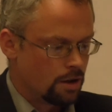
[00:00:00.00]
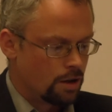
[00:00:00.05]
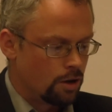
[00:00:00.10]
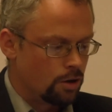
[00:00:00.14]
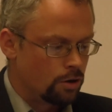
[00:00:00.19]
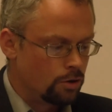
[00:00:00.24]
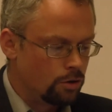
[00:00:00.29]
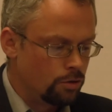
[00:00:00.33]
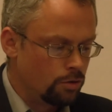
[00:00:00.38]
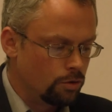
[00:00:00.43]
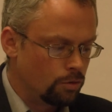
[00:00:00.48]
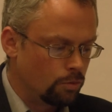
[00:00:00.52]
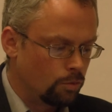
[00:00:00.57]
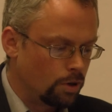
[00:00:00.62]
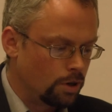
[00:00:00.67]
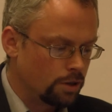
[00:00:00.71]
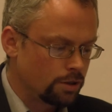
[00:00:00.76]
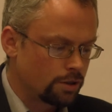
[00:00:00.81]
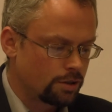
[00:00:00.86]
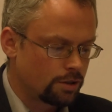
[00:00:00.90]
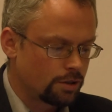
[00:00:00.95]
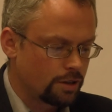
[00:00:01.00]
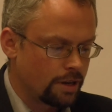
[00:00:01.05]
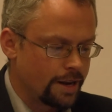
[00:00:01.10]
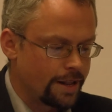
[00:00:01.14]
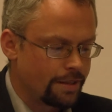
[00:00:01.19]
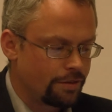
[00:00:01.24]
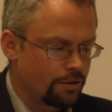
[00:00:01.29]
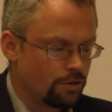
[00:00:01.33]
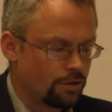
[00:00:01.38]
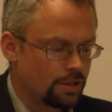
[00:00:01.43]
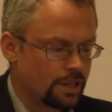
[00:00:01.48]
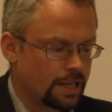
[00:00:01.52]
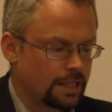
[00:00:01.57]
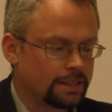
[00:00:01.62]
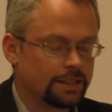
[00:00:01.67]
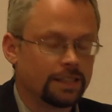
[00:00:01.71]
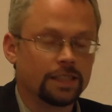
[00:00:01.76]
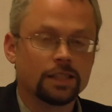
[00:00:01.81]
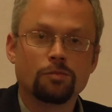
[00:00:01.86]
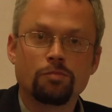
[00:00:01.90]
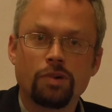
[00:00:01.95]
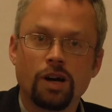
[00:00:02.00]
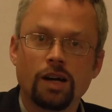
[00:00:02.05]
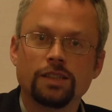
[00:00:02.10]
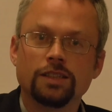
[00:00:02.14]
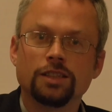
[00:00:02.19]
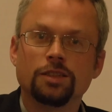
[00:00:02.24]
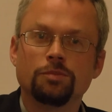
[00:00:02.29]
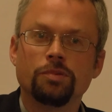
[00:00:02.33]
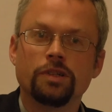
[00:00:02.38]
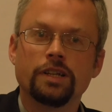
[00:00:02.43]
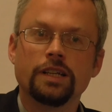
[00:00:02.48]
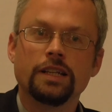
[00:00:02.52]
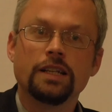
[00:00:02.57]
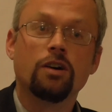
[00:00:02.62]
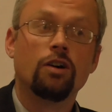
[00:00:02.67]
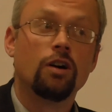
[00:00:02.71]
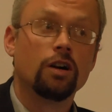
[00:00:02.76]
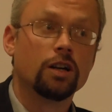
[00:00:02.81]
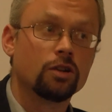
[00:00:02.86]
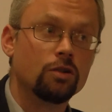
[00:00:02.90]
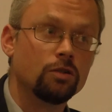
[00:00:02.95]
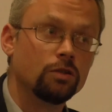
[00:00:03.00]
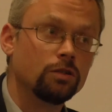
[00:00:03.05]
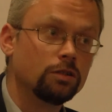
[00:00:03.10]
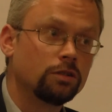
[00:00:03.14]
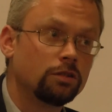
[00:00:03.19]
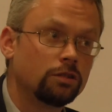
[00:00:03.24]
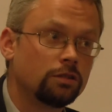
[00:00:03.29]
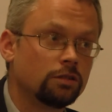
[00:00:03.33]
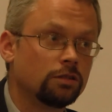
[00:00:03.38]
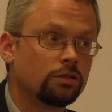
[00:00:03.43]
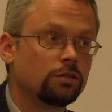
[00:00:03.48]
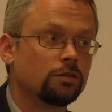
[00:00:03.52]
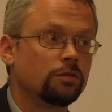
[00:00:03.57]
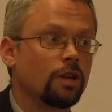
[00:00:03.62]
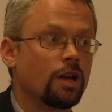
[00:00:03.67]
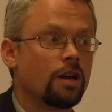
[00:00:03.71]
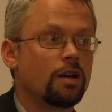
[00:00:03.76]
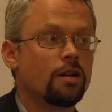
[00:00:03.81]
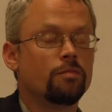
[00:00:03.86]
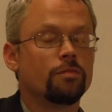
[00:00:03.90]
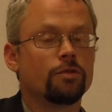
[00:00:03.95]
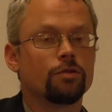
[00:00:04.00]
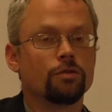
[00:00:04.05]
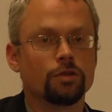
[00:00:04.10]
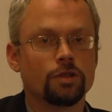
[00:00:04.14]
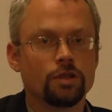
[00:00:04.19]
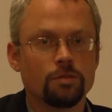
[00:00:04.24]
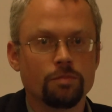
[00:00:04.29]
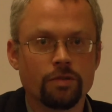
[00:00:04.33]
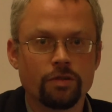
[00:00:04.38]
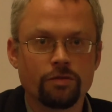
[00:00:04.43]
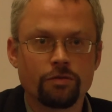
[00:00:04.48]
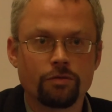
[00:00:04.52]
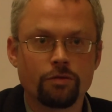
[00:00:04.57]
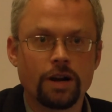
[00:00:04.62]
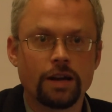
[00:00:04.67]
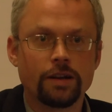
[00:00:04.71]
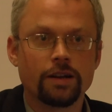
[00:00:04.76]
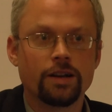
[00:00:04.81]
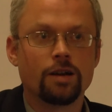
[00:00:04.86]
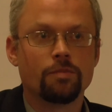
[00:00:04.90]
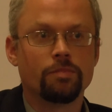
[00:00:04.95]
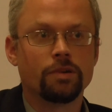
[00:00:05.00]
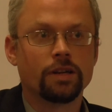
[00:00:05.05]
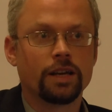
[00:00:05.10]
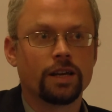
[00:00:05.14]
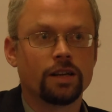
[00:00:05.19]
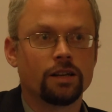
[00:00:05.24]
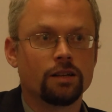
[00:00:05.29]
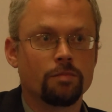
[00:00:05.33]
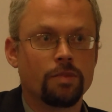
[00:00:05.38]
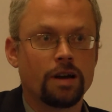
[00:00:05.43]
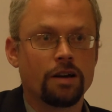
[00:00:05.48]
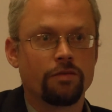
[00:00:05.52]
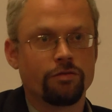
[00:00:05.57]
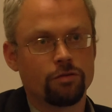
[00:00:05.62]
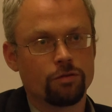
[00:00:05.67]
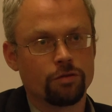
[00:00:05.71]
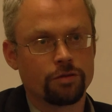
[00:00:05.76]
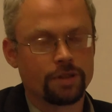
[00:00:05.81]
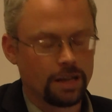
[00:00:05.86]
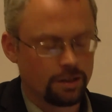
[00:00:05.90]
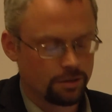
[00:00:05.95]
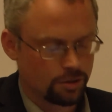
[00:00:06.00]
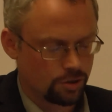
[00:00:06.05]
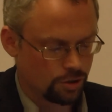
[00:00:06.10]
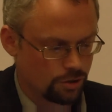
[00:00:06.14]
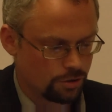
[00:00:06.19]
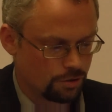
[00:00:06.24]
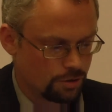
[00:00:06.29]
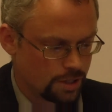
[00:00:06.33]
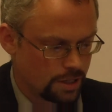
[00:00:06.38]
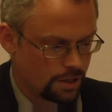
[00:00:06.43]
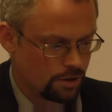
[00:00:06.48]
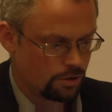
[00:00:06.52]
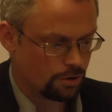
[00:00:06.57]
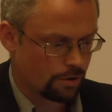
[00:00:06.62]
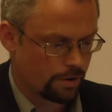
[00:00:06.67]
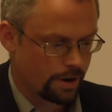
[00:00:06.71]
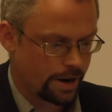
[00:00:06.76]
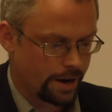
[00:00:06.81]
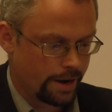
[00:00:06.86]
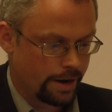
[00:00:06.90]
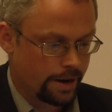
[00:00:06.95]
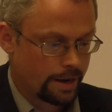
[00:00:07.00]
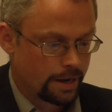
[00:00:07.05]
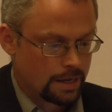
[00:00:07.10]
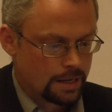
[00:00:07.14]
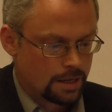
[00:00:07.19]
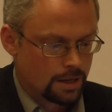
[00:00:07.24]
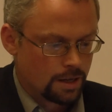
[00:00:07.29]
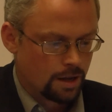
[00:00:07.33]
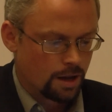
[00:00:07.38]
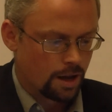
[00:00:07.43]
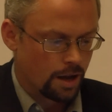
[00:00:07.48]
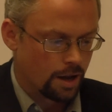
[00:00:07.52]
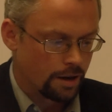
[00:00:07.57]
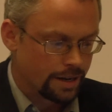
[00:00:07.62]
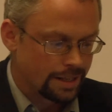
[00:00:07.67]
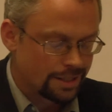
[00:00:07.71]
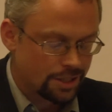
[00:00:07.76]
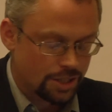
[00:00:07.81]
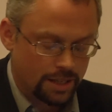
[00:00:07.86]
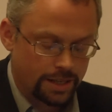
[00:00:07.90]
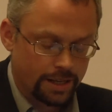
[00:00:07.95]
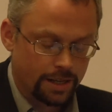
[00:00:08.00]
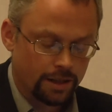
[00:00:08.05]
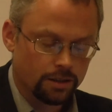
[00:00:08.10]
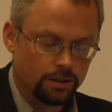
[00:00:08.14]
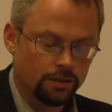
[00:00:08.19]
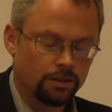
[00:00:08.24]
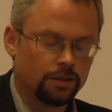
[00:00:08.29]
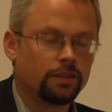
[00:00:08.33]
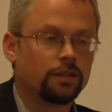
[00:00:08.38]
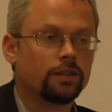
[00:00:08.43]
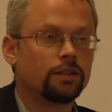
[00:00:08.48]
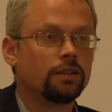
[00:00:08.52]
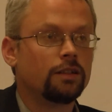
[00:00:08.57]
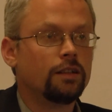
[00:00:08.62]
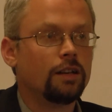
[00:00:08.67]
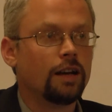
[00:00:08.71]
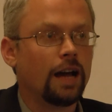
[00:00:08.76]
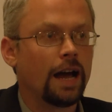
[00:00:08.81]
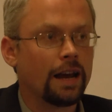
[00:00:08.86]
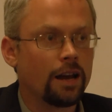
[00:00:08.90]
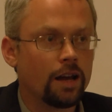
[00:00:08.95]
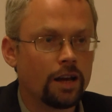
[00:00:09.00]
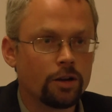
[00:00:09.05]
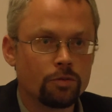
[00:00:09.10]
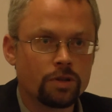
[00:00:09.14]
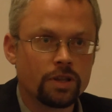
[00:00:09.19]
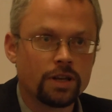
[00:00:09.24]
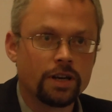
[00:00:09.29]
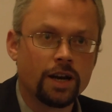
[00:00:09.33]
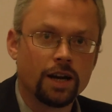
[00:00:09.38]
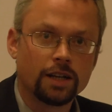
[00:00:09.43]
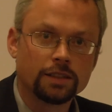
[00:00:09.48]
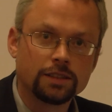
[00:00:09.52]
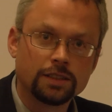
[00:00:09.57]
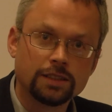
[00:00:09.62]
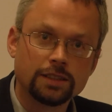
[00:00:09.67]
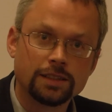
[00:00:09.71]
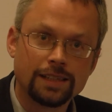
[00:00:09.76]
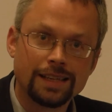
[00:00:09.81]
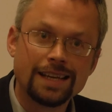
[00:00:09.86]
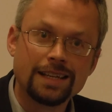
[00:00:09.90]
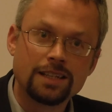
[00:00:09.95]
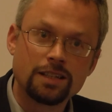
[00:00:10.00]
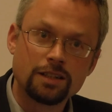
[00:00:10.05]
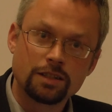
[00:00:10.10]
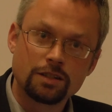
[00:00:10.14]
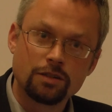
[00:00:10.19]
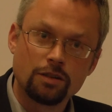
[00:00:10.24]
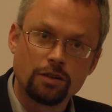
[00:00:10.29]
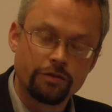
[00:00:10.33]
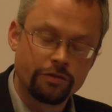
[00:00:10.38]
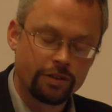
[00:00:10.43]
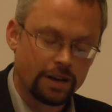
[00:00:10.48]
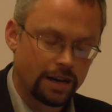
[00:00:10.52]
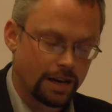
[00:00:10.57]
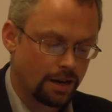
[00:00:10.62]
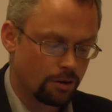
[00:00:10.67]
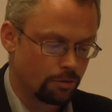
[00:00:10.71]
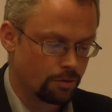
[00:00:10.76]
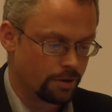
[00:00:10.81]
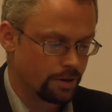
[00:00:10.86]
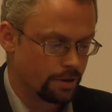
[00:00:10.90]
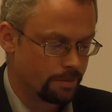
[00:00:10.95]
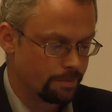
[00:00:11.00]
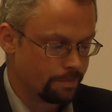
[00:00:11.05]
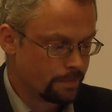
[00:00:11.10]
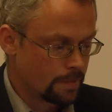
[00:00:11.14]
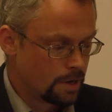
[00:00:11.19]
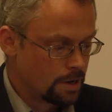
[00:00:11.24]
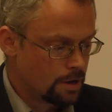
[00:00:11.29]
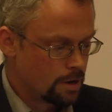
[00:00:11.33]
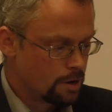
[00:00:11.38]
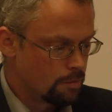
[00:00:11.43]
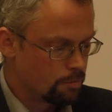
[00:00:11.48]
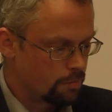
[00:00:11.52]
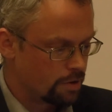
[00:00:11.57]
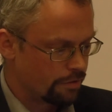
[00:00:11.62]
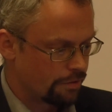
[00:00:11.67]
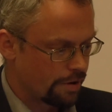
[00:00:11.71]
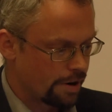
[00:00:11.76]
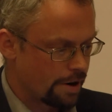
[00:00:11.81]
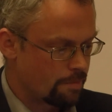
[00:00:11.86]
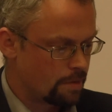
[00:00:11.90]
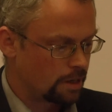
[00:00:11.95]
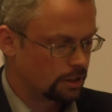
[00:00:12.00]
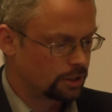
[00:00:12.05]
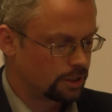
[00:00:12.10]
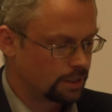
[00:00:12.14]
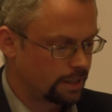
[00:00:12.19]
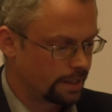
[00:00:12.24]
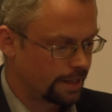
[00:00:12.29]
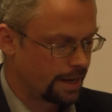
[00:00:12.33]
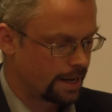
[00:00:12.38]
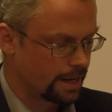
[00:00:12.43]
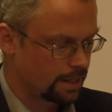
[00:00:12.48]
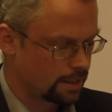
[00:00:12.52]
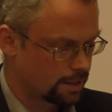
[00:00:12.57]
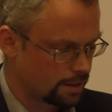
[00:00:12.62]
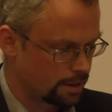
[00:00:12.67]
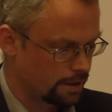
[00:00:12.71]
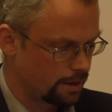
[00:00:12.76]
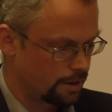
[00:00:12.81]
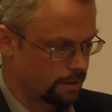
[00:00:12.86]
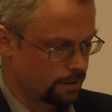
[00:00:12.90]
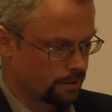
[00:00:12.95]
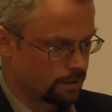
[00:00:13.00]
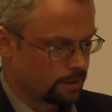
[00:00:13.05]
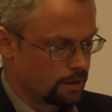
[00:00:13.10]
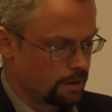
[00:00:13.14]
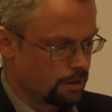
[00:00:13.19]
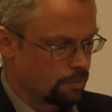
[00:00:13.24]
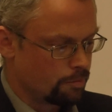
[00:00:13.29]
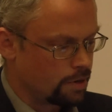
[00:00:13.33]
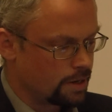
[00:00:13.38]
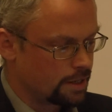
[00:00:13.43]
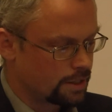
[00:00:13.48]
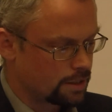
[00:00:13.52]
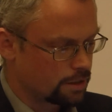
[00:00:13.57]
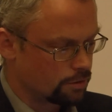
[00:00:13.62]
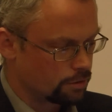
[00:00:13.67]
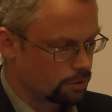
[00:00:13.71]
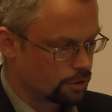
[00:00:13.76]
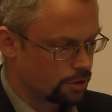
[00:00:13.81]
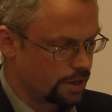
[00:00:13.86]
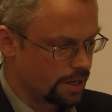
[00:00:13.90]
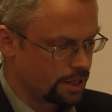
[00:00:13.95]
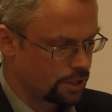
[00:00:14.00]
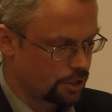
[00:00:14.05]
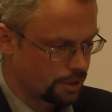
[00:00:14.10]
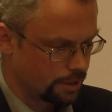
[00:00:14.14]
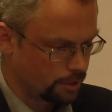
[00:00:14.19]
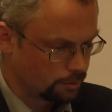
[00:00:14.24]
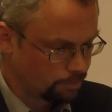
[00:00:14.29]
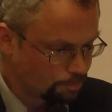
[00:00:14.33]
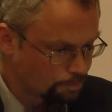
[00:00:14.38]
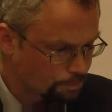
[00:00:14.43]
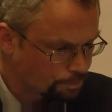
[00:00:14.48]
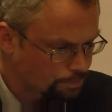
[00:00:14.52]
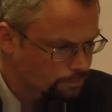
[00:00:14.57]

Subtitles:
who was an enthusiastic participant in the Holocaust, thought to have rounded up and killed about 4,000 Jews in Ukraine. Initially allied with the Nazis, later sort of fell out with them, but very much in that political tradition.